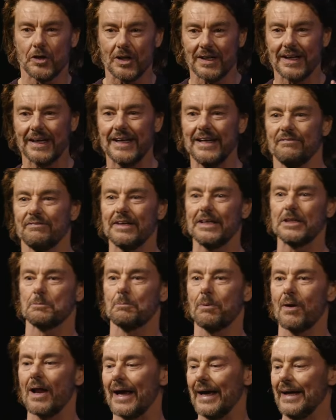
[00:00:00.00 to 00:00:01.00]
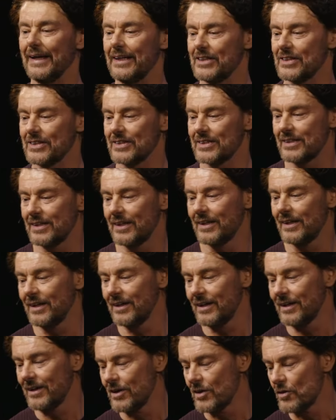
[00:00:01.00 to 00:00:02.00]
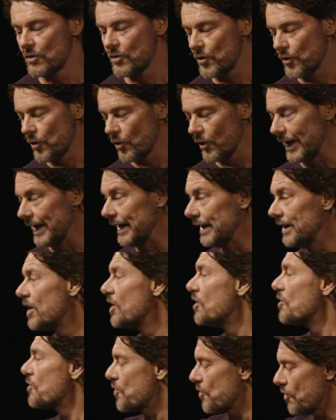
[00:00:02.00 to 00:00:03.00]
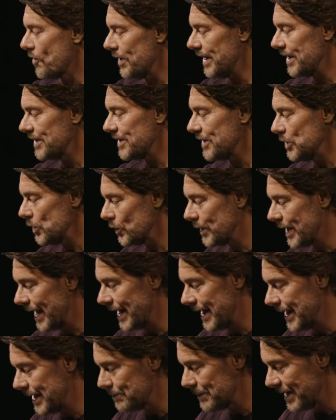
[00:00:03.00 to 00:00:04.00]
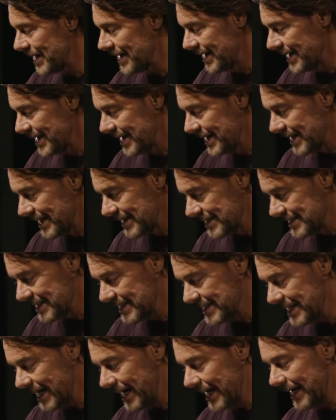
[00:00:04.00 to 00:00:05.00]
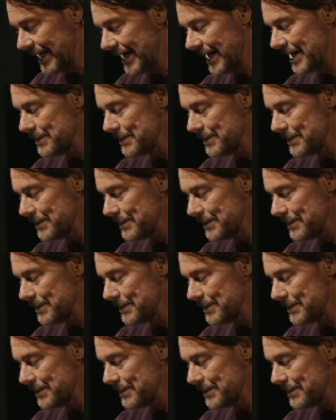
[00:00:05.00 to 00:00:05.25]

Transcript: you could leave this place free, freer than you came today.